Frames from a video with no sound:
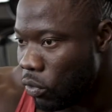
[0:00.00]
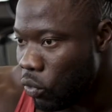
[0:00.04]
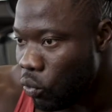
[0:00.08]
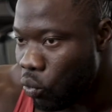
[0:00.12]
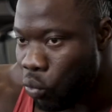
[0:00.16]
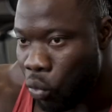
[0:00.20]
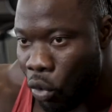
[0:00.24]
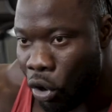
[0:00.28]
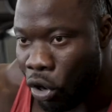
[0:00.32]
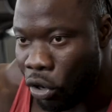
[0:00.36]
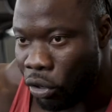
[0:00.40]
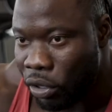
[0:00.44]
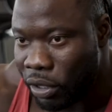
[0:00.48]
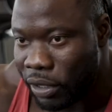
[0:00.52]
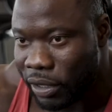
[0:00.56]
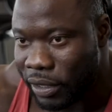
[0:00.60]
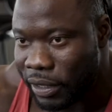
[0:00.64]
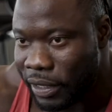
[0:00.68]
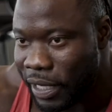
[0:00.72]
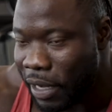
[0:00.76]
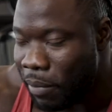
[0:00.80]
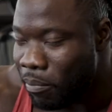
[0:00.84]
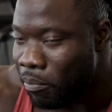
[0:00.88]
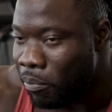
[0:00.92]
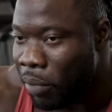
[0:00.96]
work
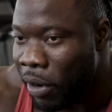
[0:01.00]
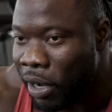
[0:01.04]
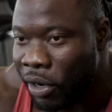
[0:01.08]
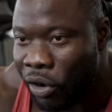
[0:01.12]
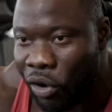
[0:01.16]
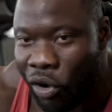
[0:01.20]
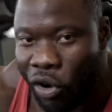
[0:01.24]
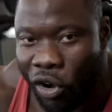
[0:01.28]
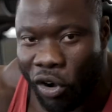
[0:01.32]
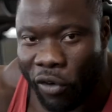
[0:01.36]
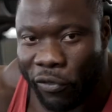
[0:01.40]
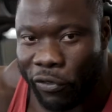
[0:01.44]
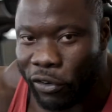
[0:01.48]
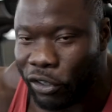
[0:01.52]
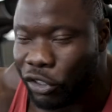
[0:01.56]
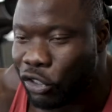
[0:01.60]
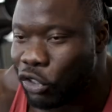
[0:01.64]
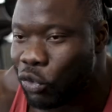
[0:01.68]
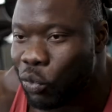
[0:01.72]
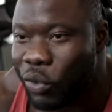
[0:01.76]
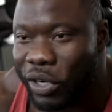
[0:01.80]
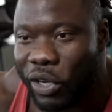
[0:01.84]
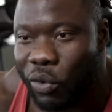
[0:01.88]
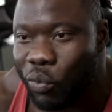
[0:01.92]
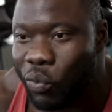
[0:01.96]
their butt off for
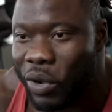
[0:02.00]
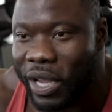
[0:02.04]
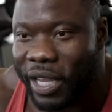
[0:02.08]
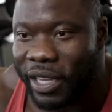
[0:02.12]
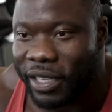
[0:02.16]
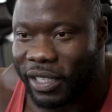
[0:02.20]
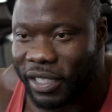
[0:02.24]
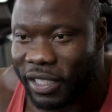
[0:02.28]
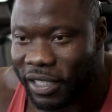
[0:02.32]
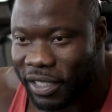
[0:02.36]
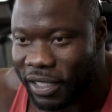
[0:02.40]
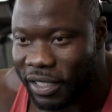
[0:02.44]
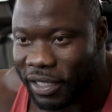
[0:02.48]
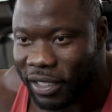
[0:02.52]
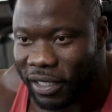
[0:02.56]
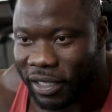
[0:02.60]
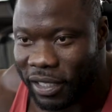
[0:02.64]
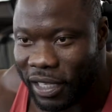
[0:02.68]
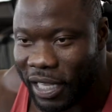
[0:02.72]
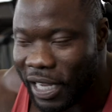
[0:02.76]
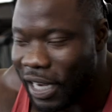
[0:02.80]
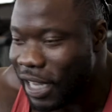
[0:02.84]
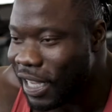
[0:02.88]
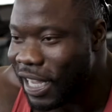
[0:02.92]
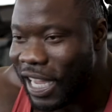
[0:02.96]
20 weeks
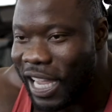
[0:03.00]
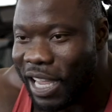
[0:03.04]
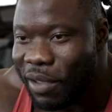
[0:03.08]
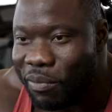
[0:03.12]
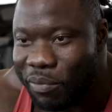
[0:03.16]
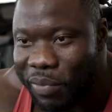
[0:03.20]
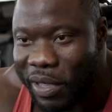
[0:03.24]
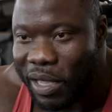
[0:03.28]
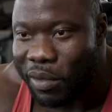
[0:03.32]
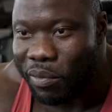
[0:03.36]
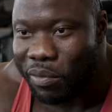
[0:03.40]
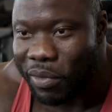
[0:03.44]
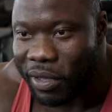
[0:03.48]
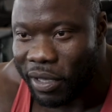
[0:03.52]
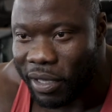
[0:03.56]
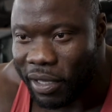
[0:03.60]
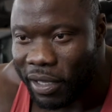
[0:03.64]
and it can't be.